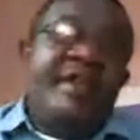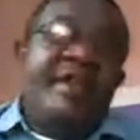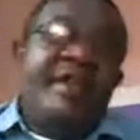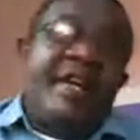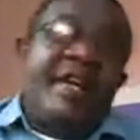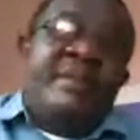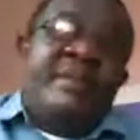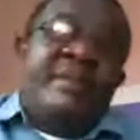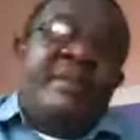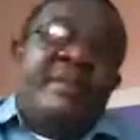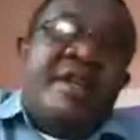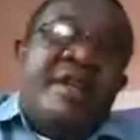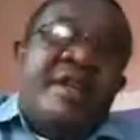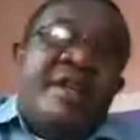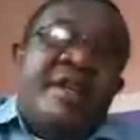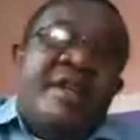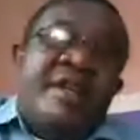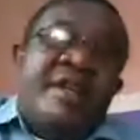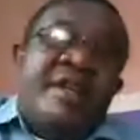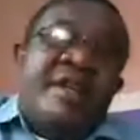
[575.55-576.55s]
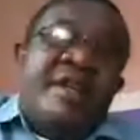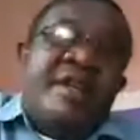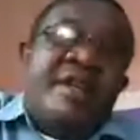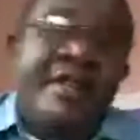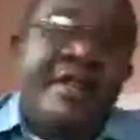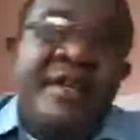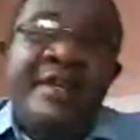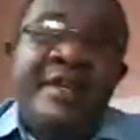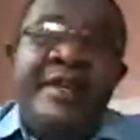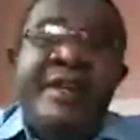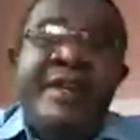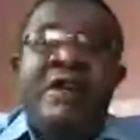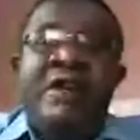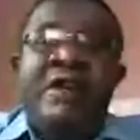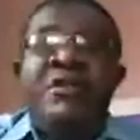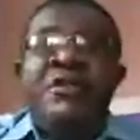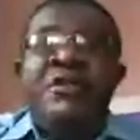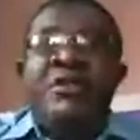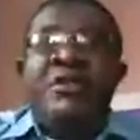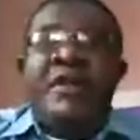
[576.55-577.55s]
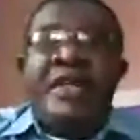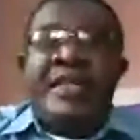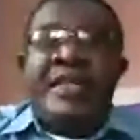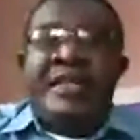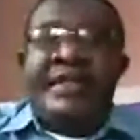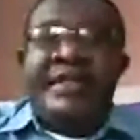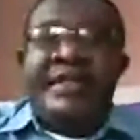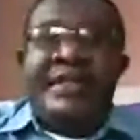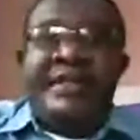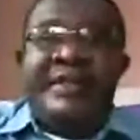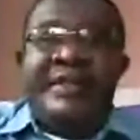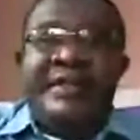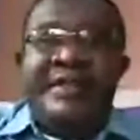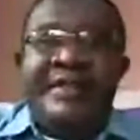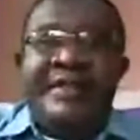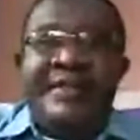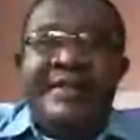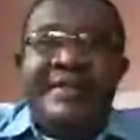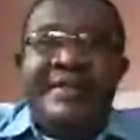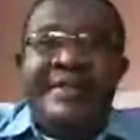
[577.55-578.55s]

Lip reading: thing about that is there are only 2 answers.